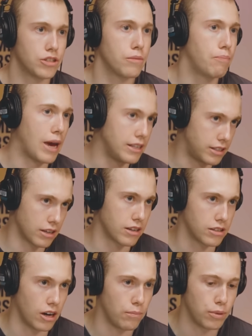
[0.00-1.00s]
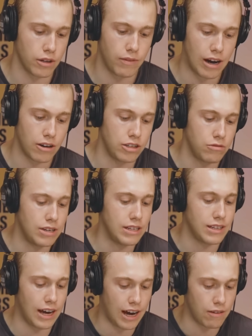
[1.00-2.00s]
just a basic example of how you need
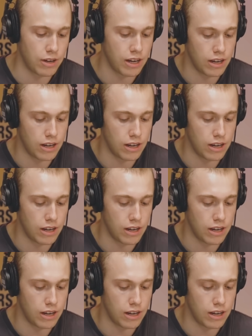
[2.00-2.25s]
to have